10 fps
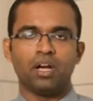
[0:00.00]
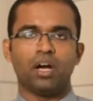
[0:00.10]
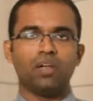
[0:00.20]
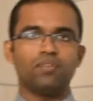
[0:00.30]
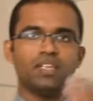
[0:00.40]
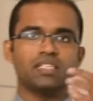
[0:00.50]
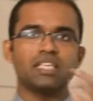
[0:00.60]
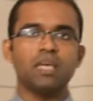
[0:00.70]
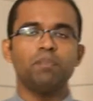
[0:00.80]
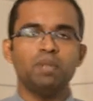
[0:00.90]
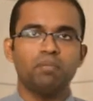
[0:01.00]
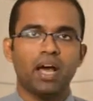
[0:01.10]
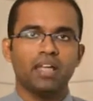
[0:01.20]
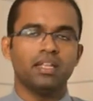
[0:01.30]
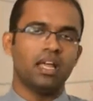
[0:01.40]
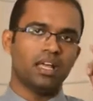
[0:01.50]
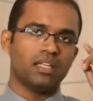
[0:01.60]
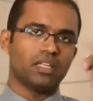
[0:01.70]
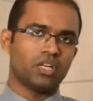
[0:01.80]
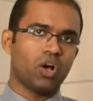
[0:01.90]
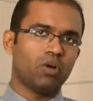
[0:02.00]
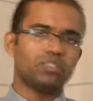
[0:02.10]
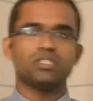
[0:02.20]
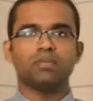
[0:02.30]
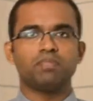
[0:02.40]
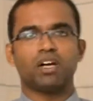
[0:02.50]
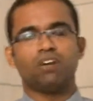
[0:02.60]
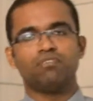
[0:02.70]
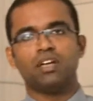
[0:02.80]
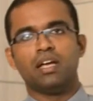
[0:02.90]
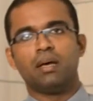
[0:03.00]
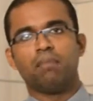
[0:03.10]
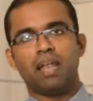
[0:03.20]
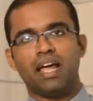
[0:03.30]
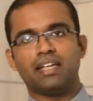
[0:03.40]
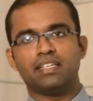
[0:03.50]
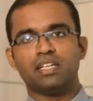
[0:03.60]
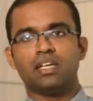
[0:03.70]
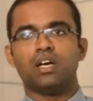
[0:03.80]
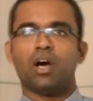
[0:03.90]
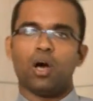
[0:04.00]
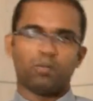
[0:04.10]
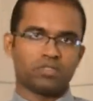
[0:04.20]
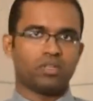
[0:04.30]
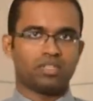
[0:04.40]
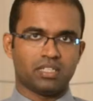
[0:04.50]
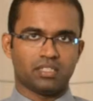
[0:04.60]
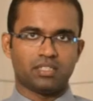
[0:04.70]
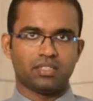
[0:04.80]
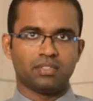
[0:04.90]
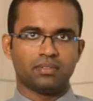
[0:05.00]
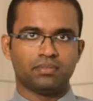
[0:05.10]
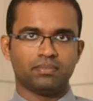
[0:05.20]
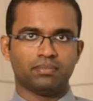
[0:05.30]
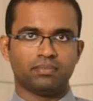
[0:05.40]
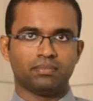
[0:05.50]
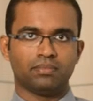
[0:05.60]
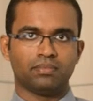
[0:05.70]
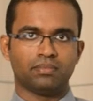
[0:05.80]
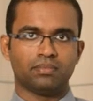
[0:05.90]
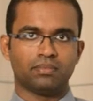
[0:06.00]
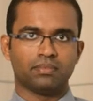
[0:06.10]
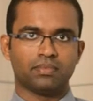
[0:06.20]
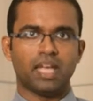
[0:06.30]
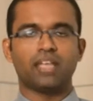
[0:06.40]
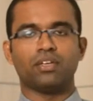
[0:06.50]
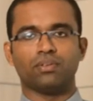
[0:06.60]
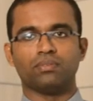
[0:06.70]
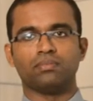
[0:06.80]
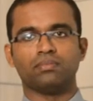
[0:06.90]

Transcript: always keep in mind the concept of planned obsolescence. Thank you.